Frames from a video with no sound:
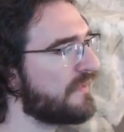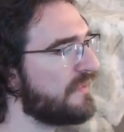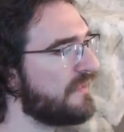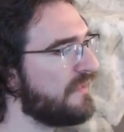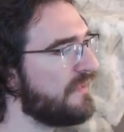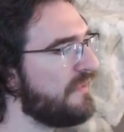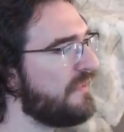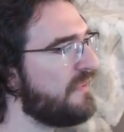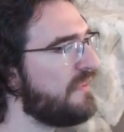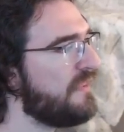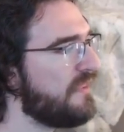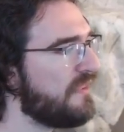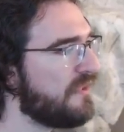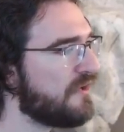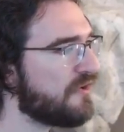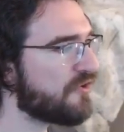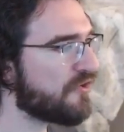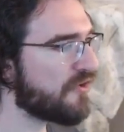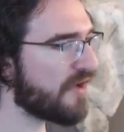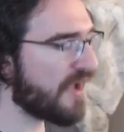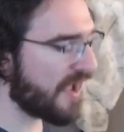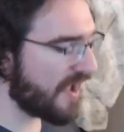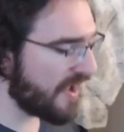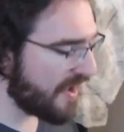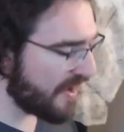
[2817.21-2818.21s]
here
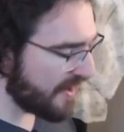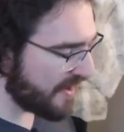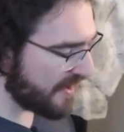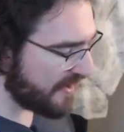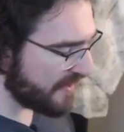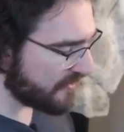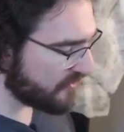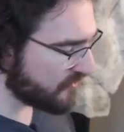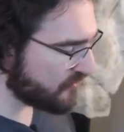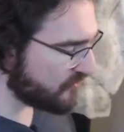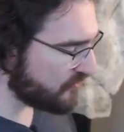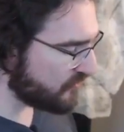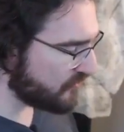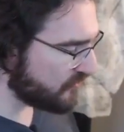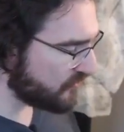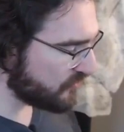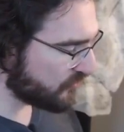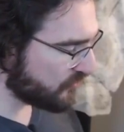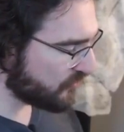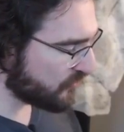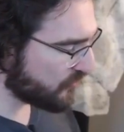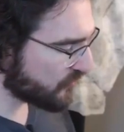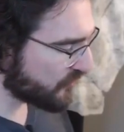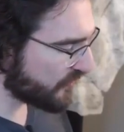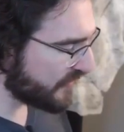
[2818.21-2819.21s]
I could
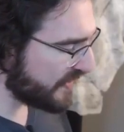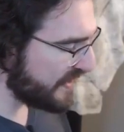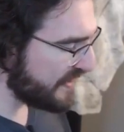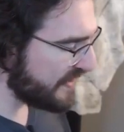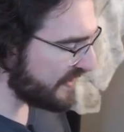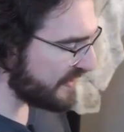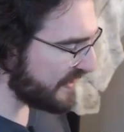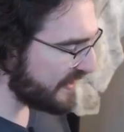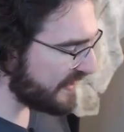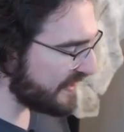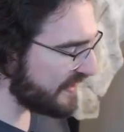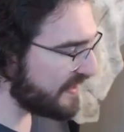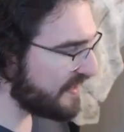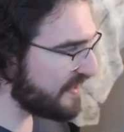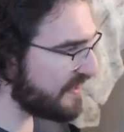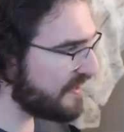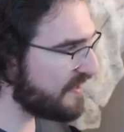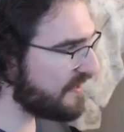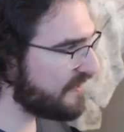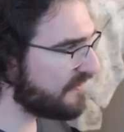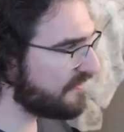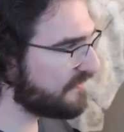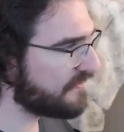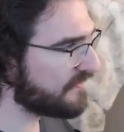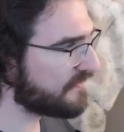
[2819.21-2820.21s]

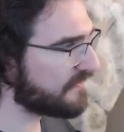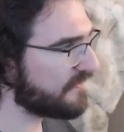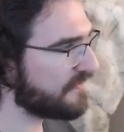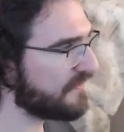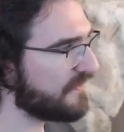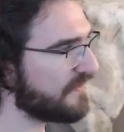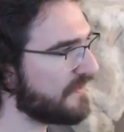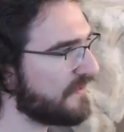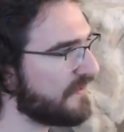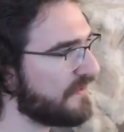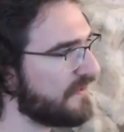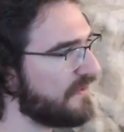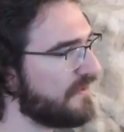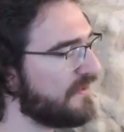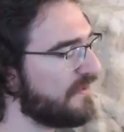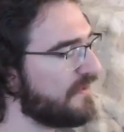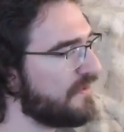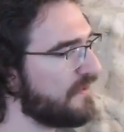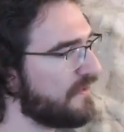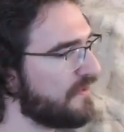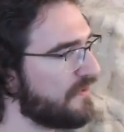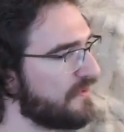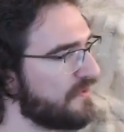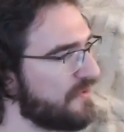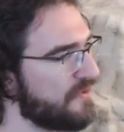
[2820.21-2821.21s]
create
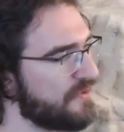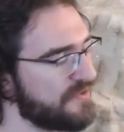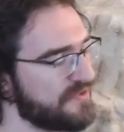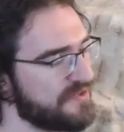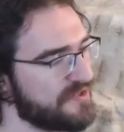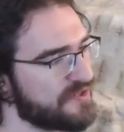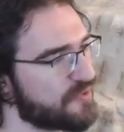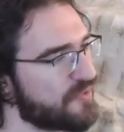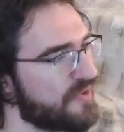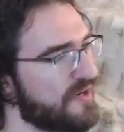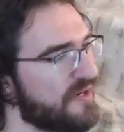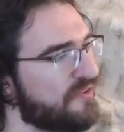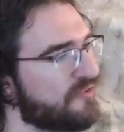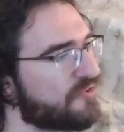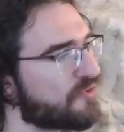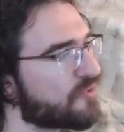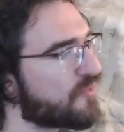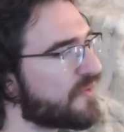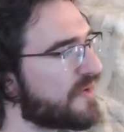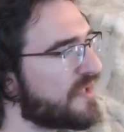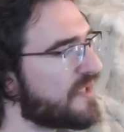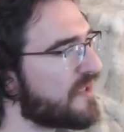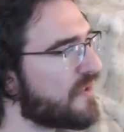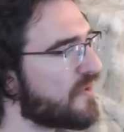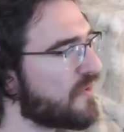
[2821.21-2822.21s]
a
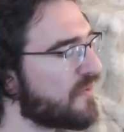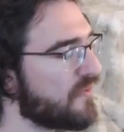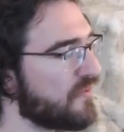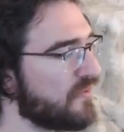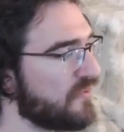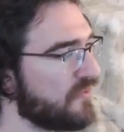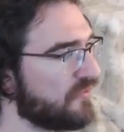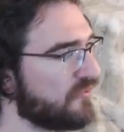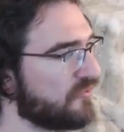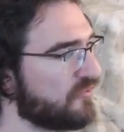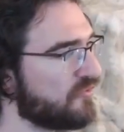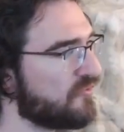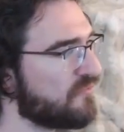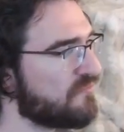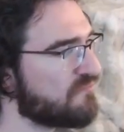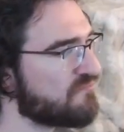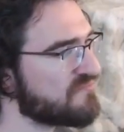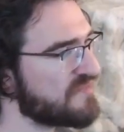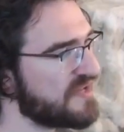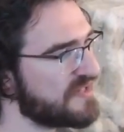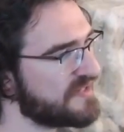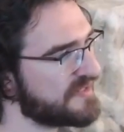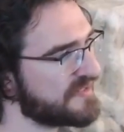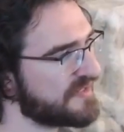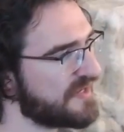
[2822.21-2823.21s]
directory called,
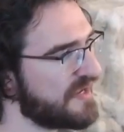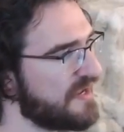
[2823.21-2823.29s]
let's say,